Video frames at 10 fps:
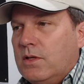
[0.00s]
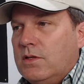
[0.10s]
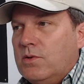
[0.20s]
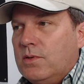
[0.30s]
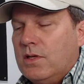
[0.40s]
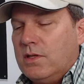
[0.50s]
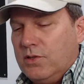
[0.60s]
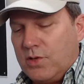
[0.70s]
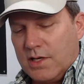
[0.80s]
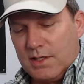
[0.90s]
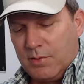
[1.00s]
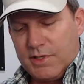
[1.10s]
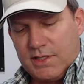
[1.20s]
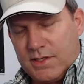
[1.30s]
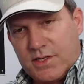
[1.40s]
You can
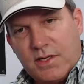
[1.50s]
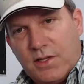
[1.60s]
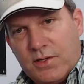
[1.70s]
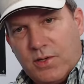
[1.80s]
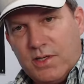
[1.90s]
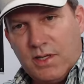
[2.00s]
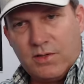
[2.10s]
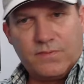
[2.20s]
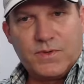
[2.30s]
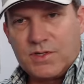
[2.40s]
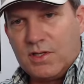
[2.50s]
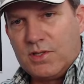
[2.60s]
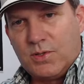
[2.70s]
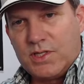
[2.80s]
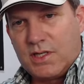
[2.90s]
eliminate the solenoid. You know, if the
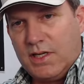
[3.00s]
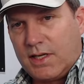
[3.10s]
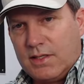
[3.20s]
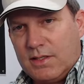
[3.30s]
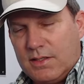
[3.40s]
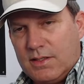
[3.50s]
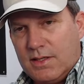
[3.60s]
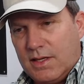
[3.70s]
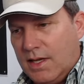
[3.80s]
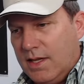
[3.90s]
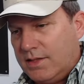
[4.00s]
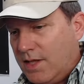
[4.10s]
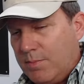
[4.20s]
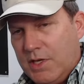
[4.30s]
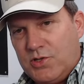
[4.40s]
solenoid's clicking,
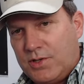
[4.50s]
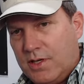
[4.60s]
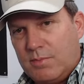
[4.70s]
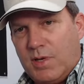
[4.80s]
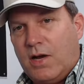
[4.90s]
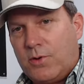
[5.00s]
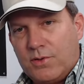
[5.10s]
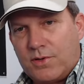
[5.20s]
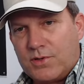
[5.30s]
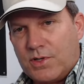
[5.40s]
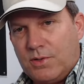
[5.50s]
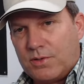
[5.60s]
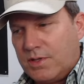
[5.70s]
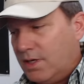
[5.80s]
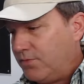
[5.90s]
that means you're getting power to the
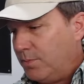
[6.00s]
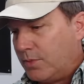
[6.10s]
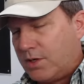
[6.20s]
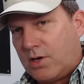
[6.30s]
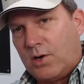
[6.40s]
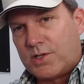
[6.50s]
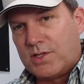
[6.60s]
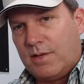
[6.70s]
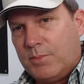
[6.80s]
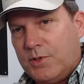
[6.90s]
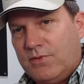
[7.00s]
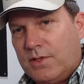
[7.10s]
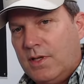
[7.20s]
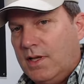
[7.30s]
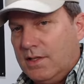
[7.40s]
controller. If the car's not
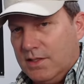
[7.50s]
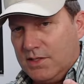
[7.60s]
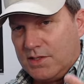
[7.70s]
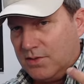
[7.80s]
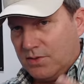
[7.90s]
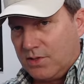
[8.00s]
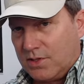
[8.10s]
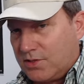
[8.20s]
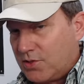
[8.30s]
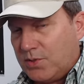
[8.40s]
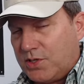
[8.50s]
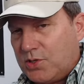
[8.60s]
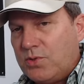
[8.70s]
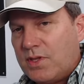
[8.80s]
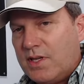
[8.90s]
moving, then it's either there's only
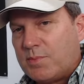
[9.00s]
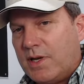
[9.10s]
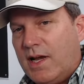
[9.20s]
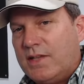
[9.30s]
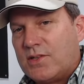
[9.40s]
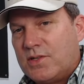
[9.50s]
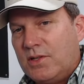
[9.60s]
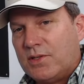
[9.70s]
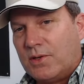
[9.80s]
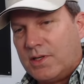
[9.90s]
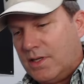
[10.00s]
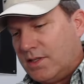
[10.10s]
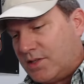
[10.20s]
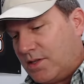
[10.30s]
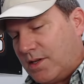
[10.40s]
two things behind the solenoid, and
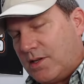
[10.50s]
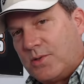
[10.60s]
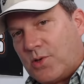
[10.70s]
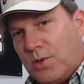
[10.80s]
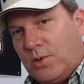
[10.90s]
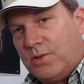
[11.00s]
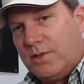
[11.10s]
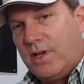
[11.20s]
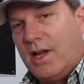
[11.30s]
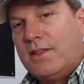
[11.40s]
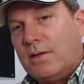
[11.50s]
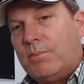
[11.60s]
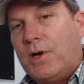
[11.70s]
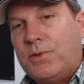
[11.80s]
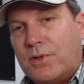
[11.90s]
that's the controller and the
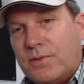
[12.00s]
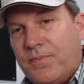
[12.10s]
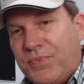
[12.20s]
motor.